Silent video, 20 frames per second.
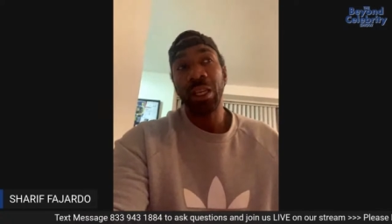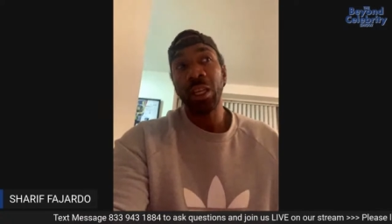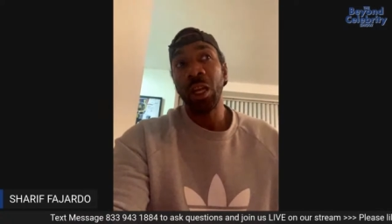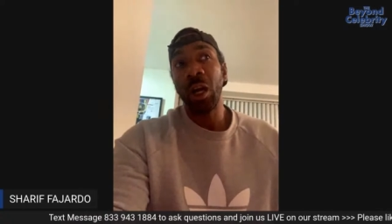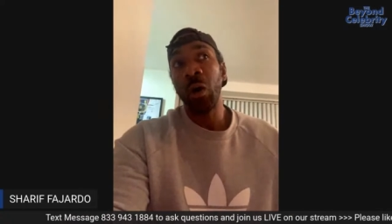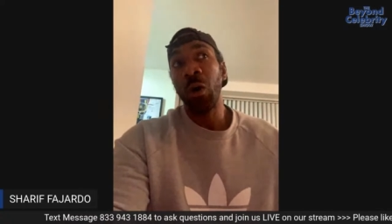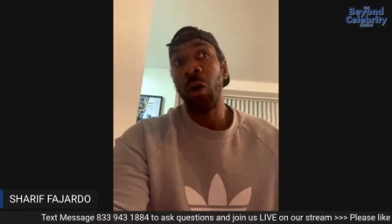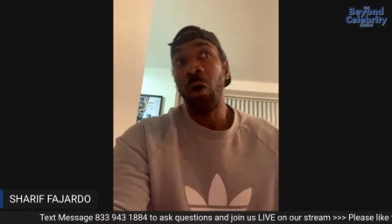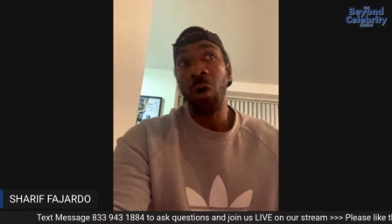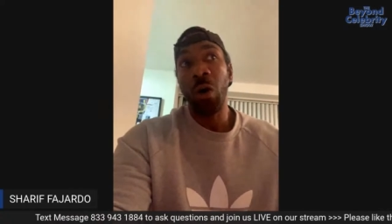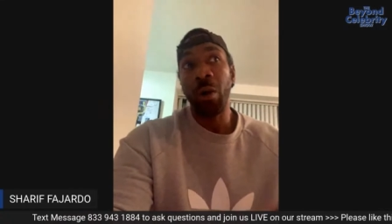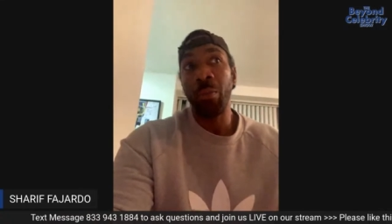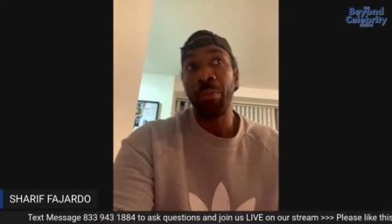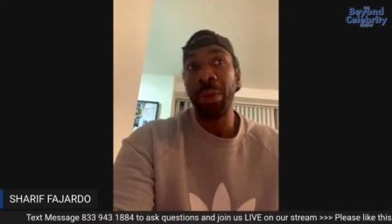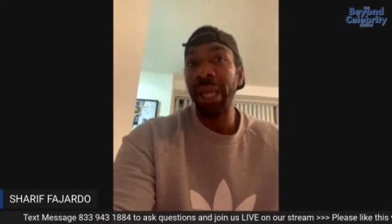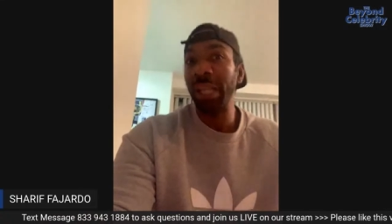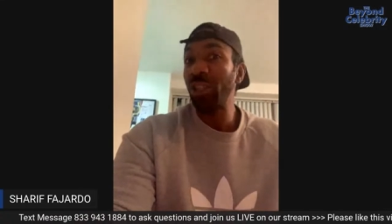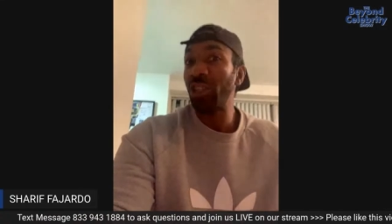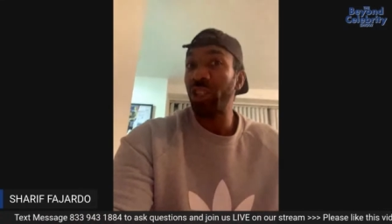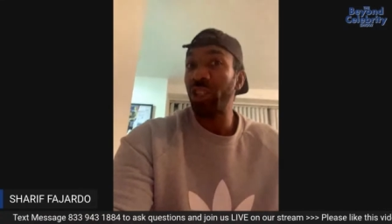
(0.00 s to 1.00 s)
or a
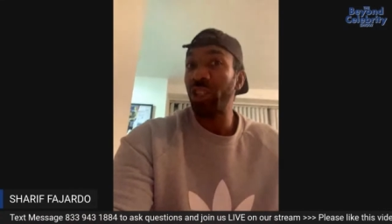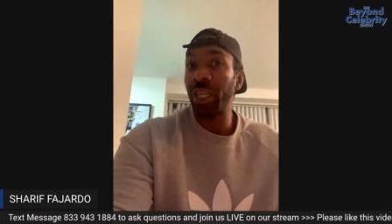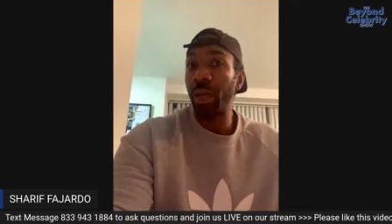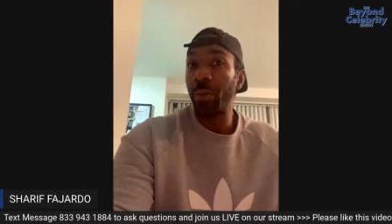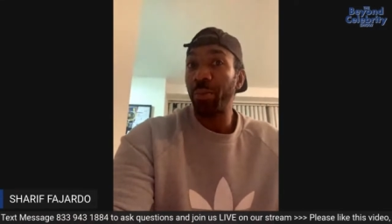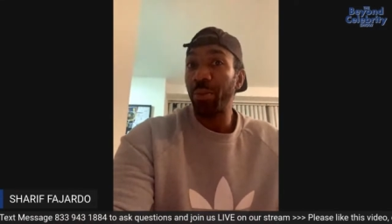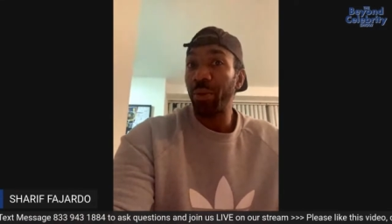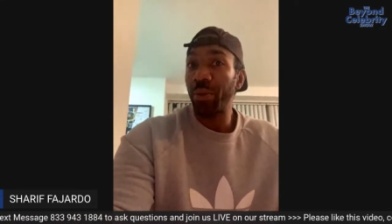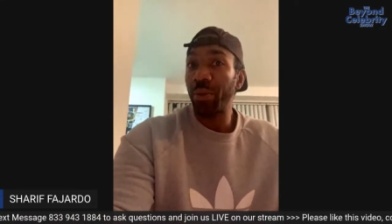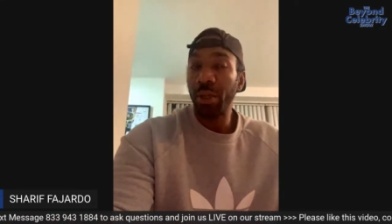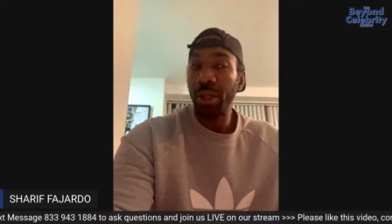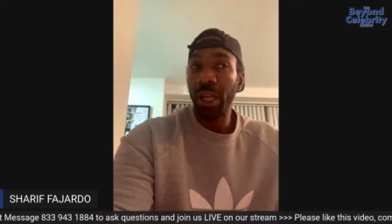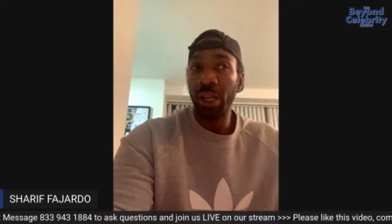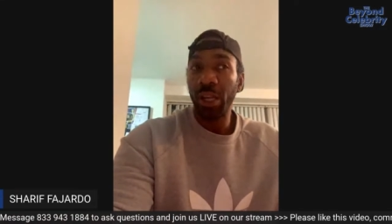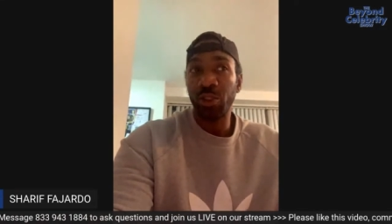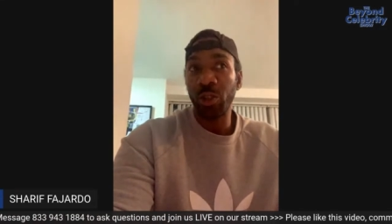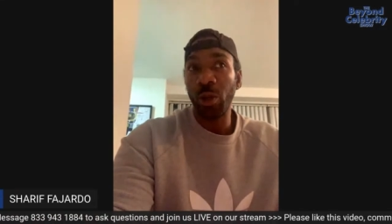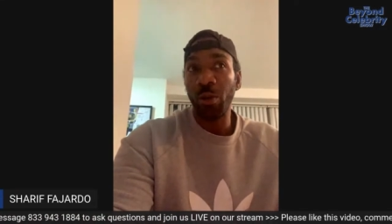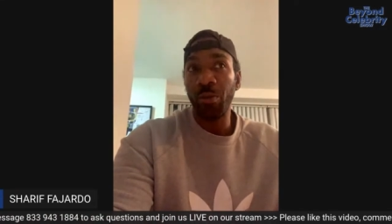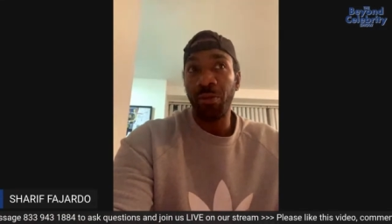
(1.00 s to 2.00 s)
bench dip,
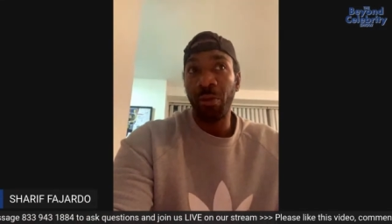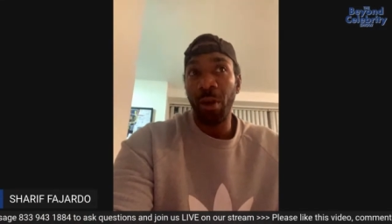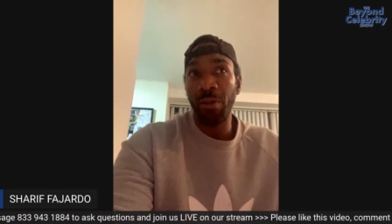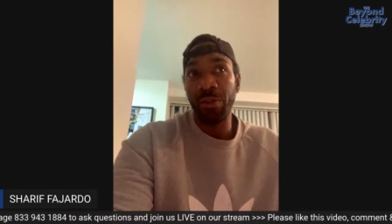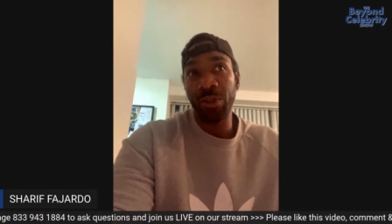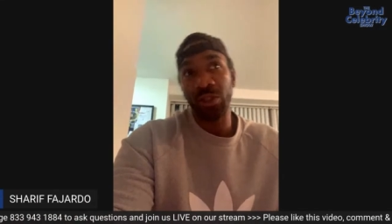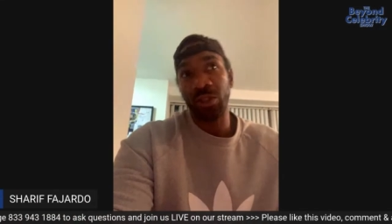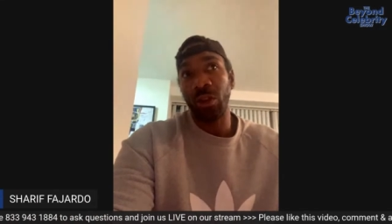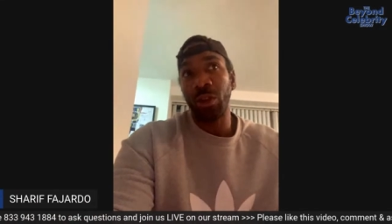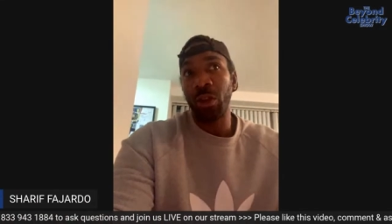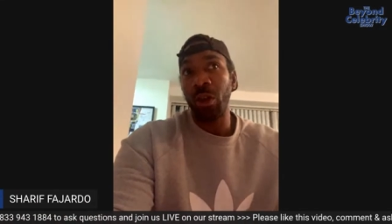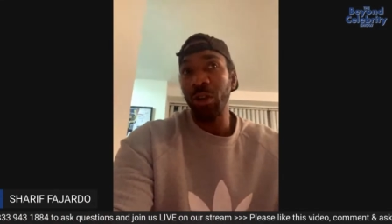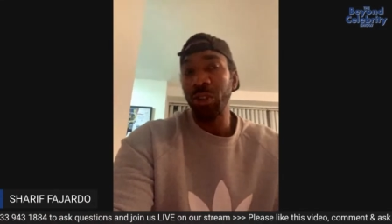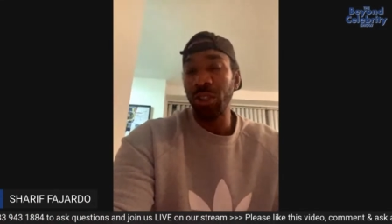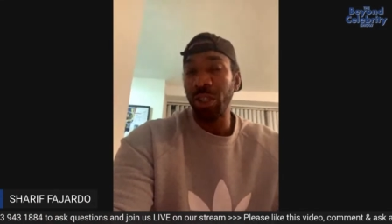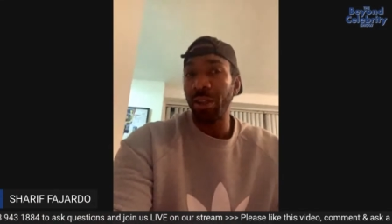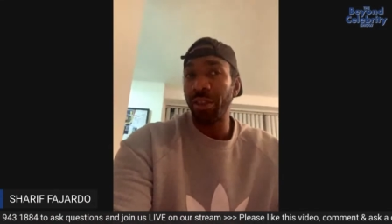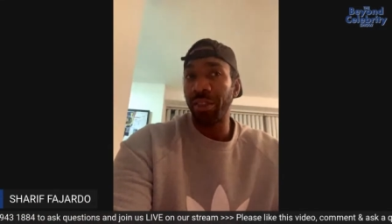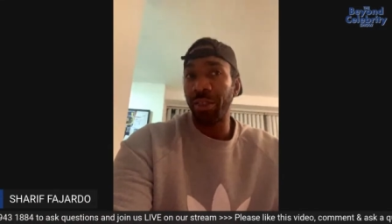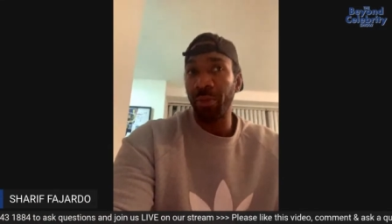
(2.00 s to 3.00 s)
and so forth. And so those
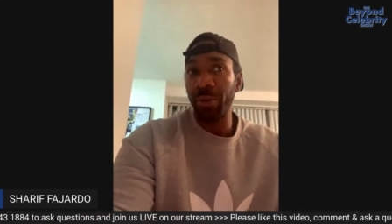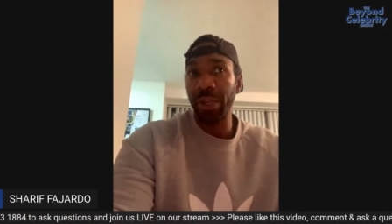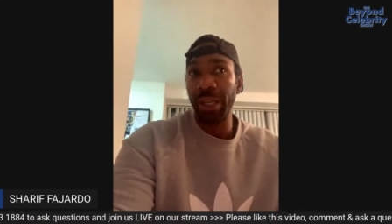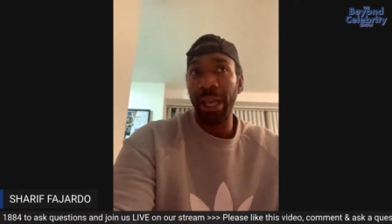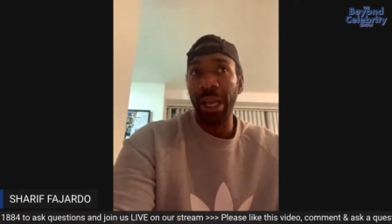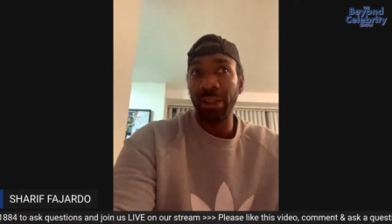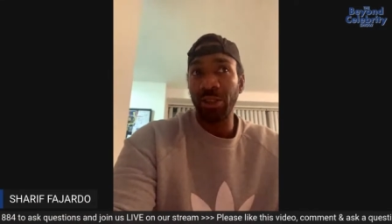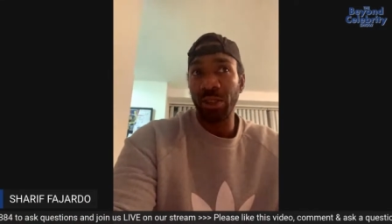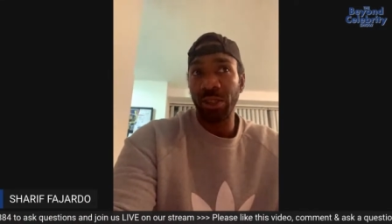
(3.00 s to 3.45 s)
are the 3